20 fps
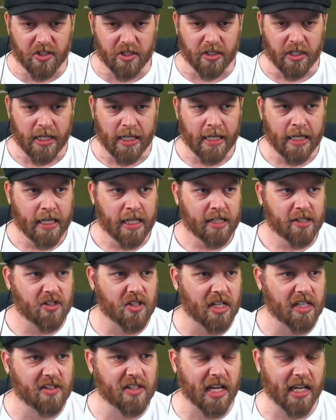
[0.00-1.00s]
And
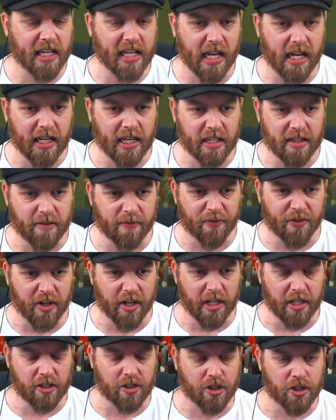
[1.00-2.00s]
Cisse can't get the
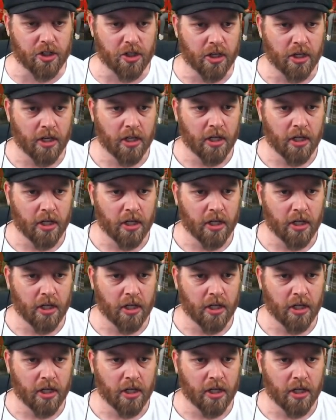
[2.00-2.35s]
finish.